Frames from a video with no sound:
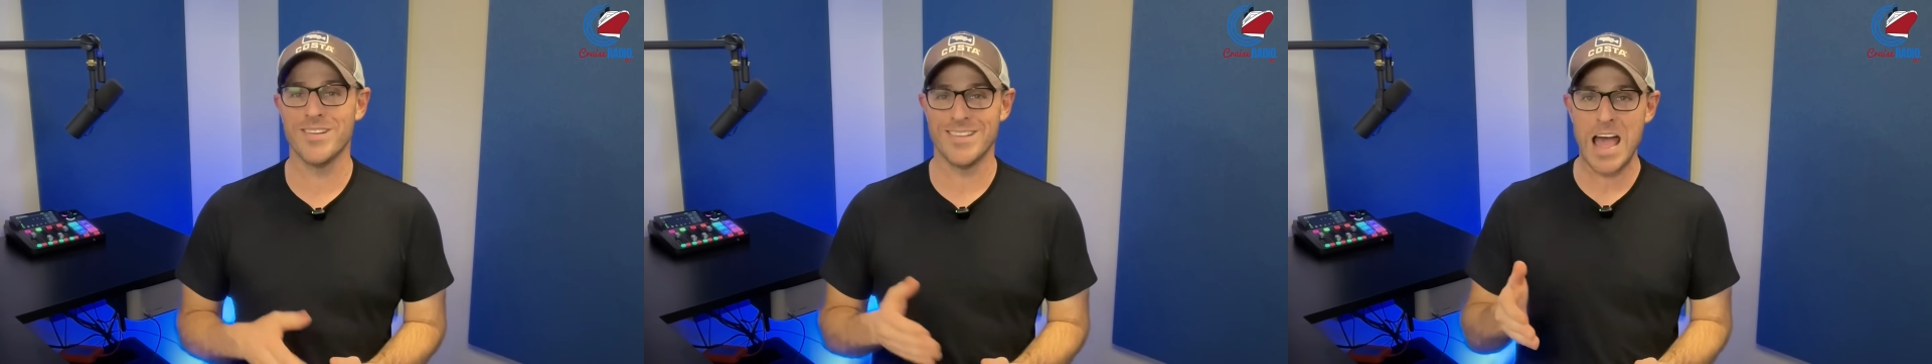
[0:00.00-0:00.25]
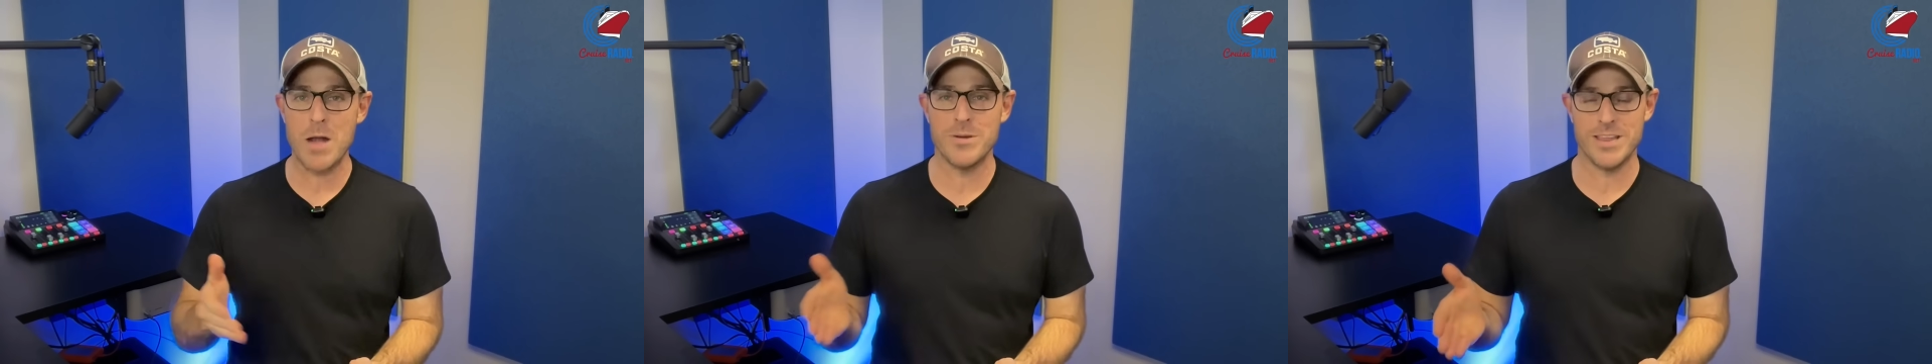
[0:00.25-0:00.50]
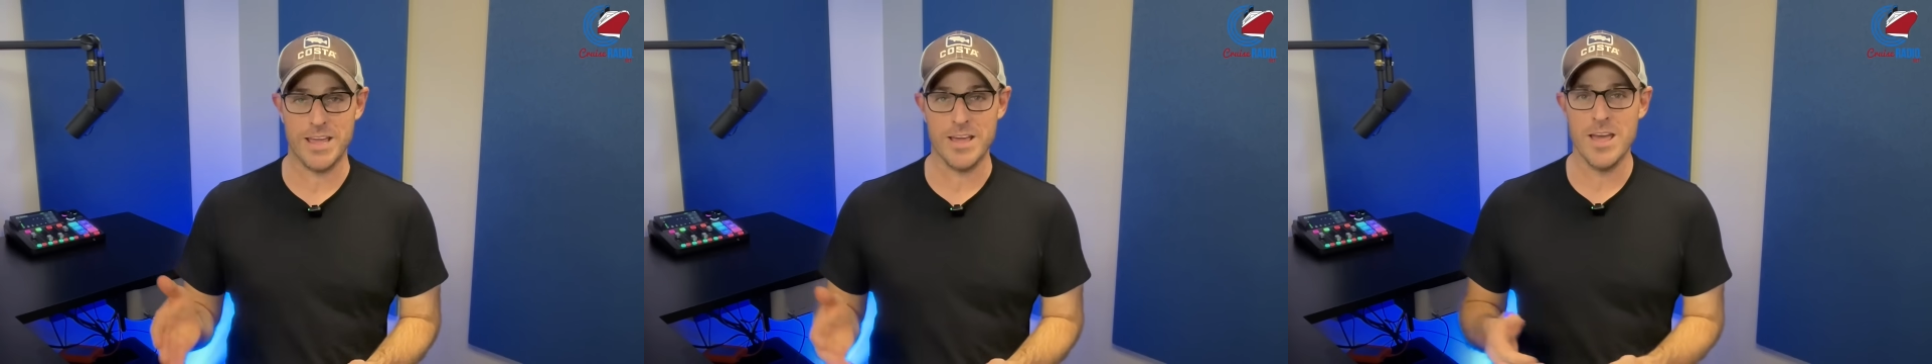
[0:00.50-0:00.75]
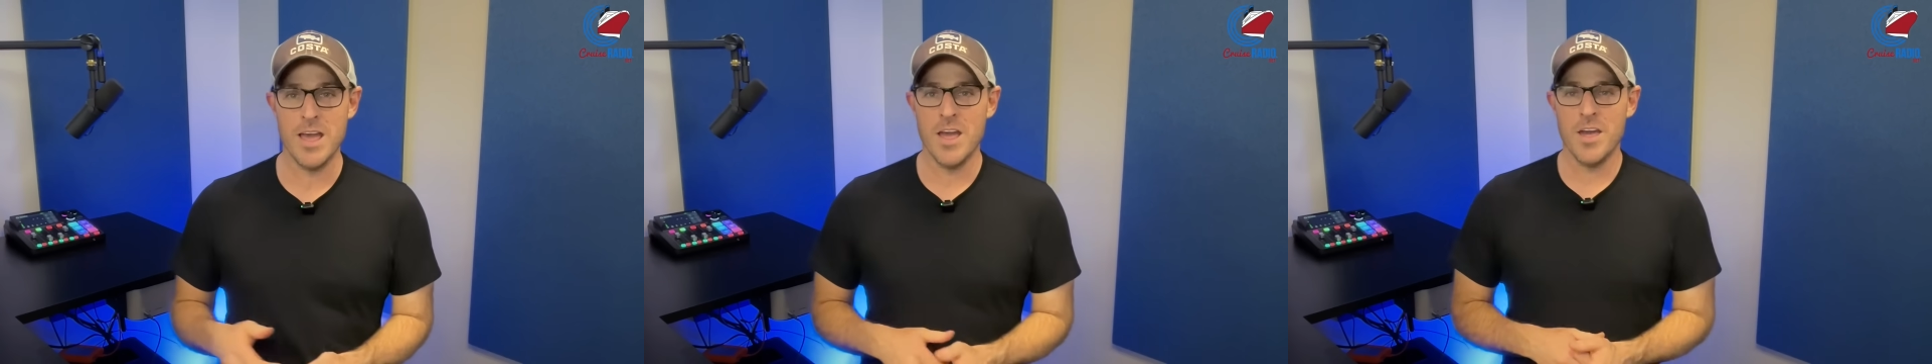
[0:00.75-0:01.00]

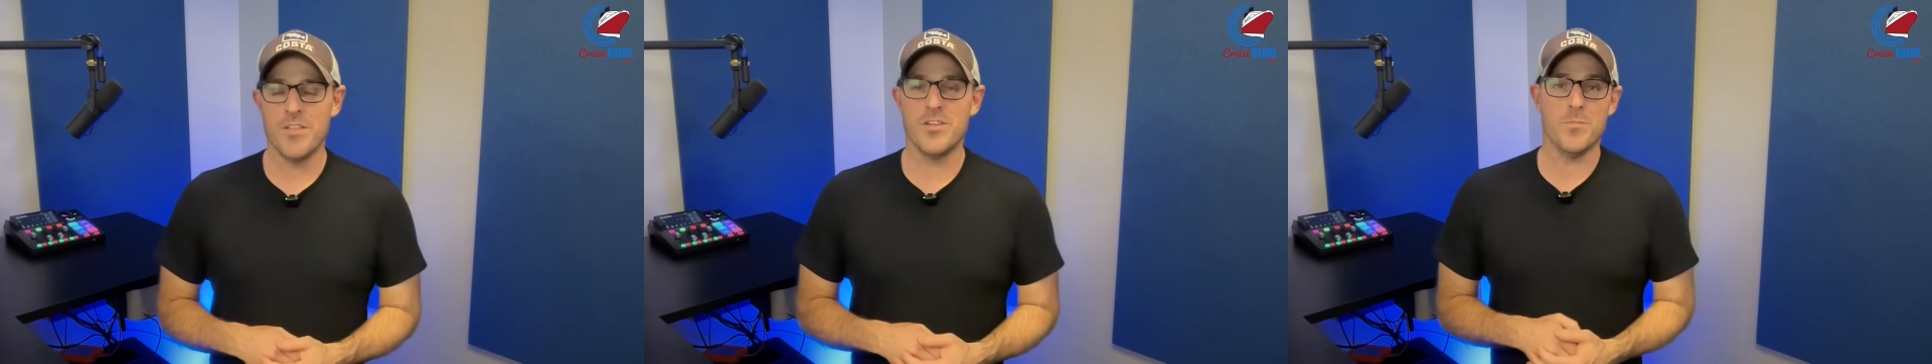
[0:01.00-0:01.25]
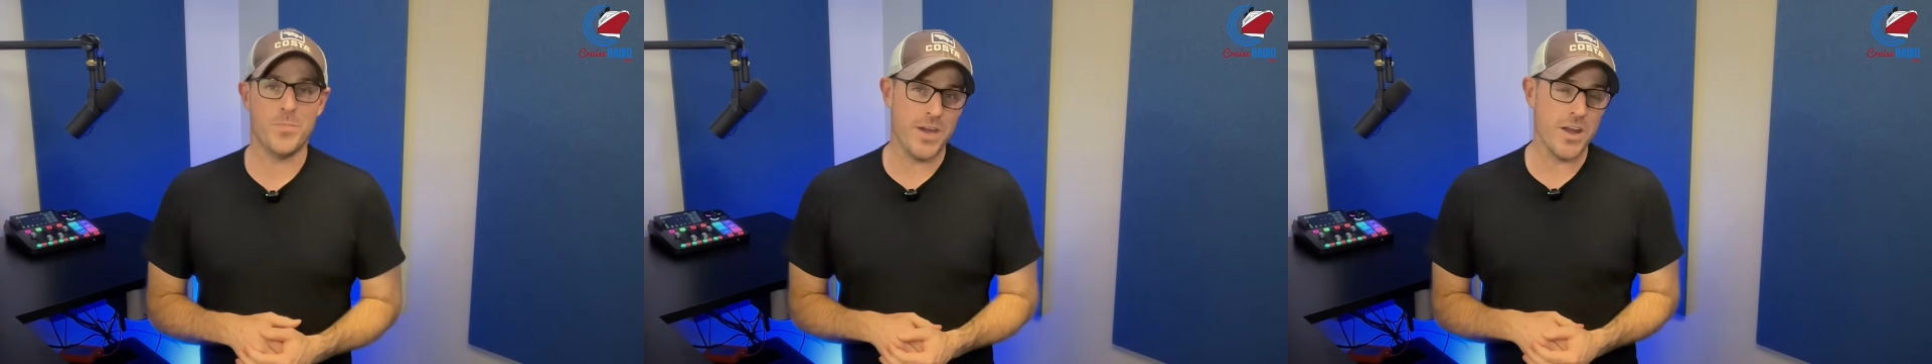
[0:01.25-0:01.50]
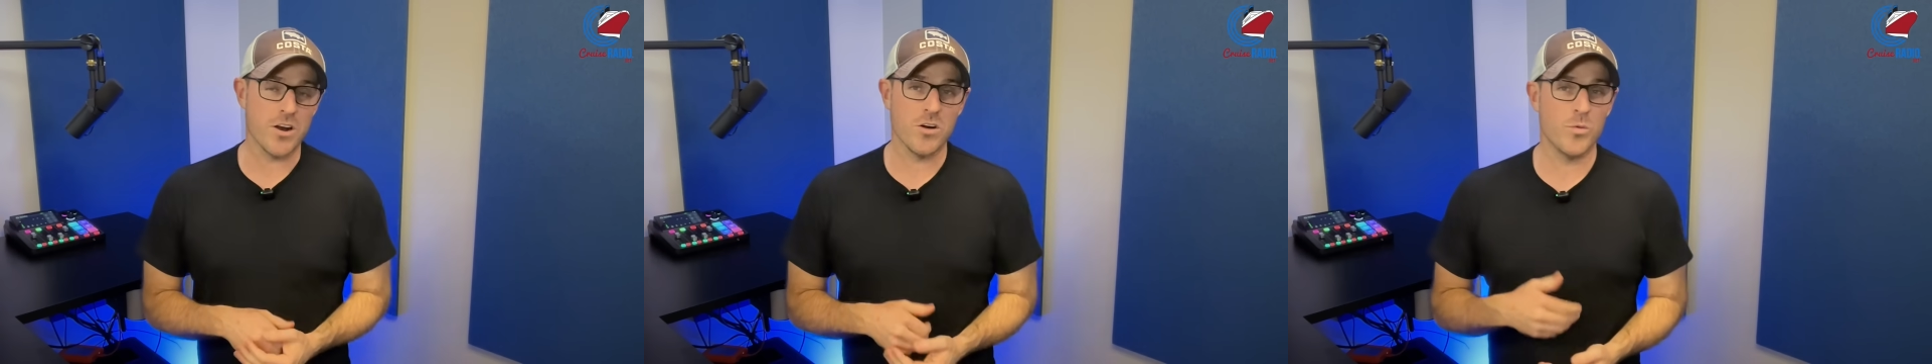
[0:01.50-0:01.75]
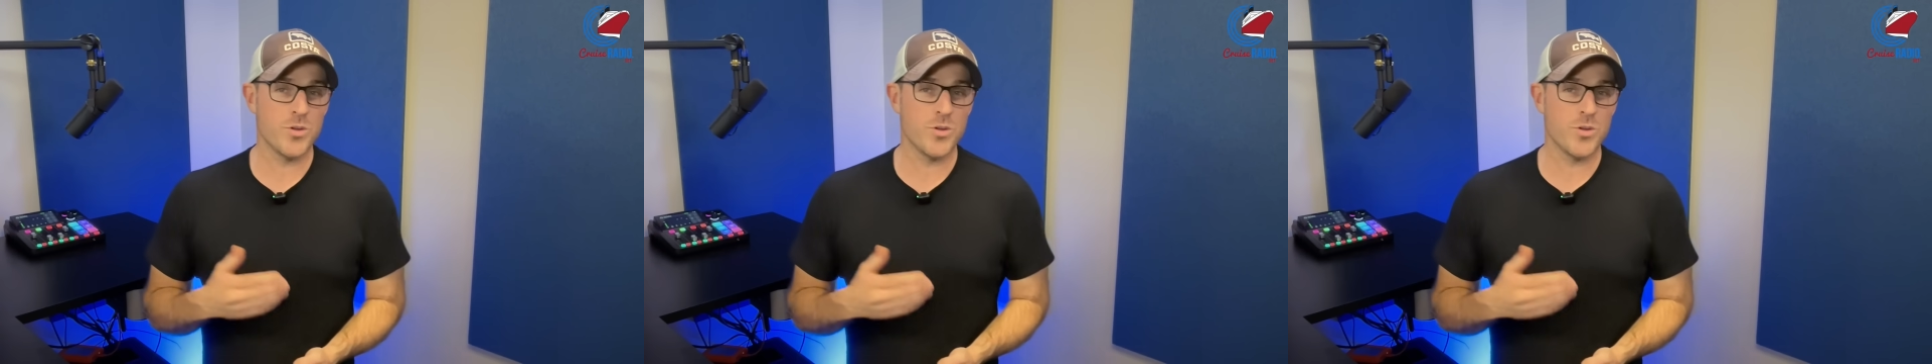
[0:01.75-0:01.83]
Labadee. The Pier,